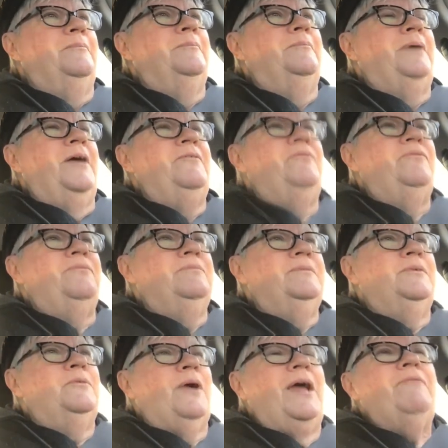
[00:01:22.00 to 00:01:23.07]
my
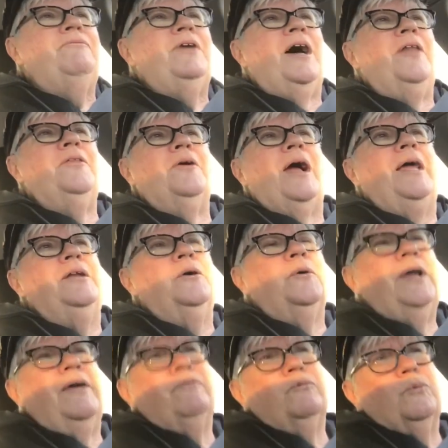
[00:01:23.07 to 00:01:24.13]
grandfather, I don't
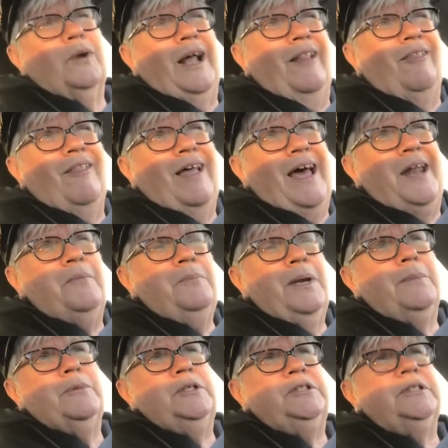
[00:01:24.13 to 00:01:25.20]
have a lot of
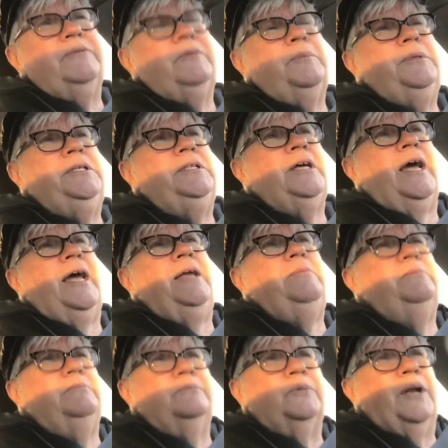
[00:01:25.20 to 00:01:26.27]
memories of him. He died
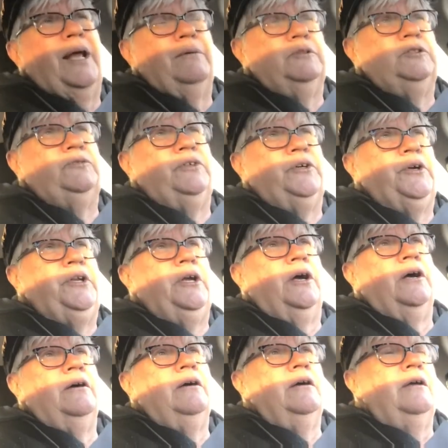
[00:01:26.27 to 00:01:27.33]
when I was very
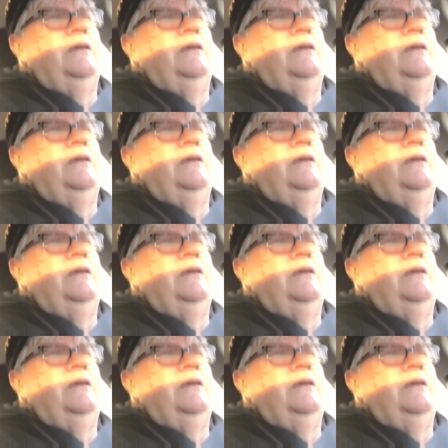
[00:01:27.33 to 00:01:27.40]
young,